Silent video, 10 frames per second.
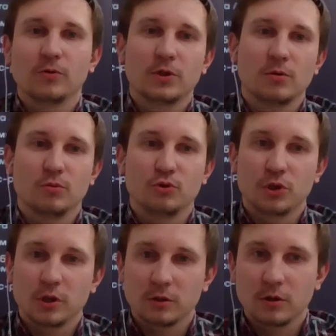Imagine
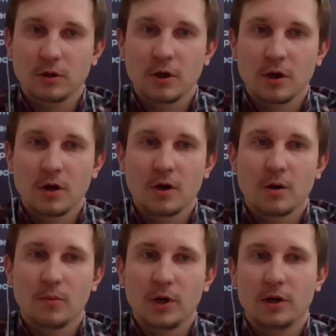that this
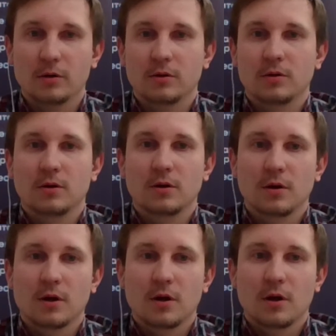project
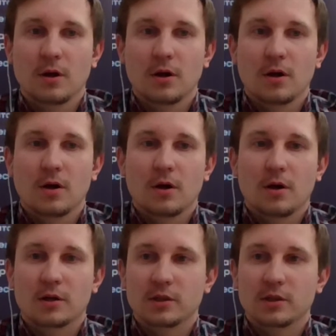has been approved and the